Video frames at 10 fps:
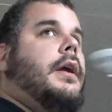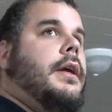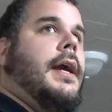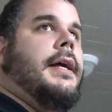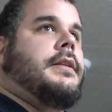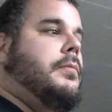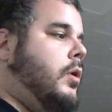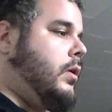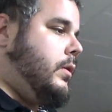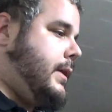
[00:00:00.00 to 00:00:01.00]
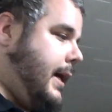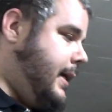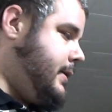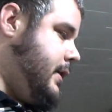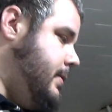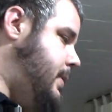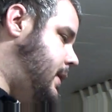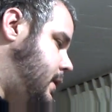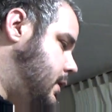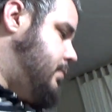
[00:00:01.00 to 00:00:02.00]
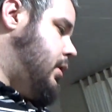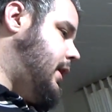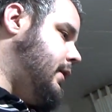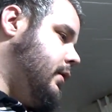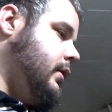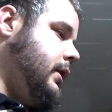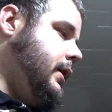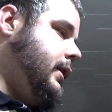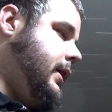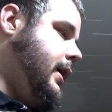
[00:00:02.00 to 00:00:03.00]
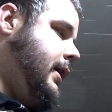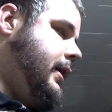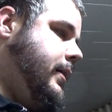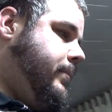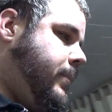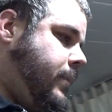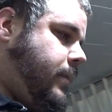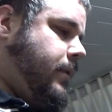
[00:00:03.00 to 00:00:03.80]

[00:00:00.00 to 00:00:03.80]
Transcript: yeah, tomorrow Dad's going to be here bright and early in the a.m.